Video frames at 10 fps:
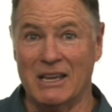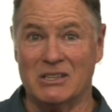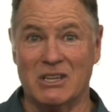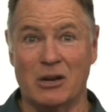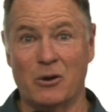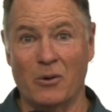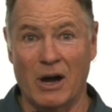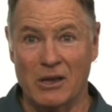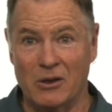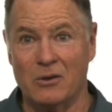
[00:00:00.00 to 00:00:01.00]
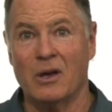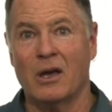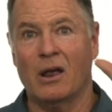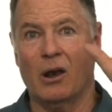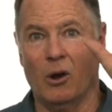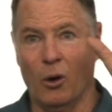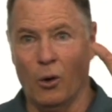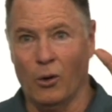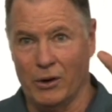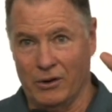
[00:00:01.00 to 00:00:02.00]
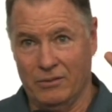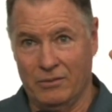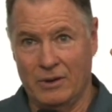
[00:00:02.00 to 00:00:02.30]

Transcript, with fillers: he said, Who are you, Lord?